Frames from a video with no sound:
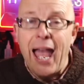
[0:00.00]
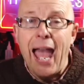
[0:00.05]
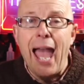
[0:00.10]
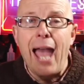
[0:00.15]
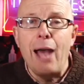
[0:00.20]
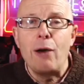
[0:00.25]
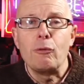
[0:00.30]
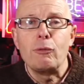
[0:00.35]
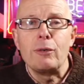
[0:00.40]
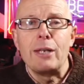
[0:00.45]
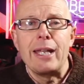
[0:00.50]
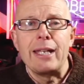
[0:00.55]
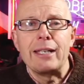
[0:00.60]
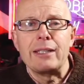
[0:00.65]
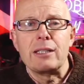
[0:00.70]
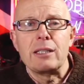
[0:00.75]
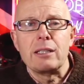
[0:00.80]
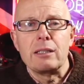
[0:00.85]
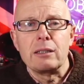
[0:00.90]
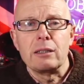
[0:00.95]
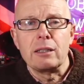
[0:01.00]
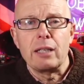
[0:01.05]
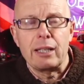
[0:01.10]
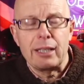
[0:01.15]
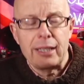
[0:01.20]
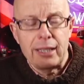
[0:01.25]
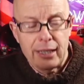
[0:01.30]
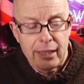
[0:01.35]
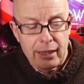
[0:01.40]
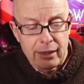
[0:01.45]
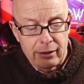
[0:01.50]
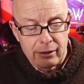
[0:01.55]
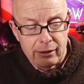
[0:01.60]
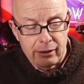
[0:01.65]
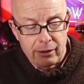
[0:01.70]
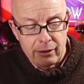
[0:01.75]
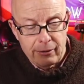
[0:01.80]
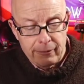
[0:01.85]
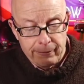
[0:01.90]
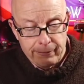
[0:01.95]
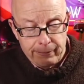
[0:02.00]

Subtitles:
outlet at the end.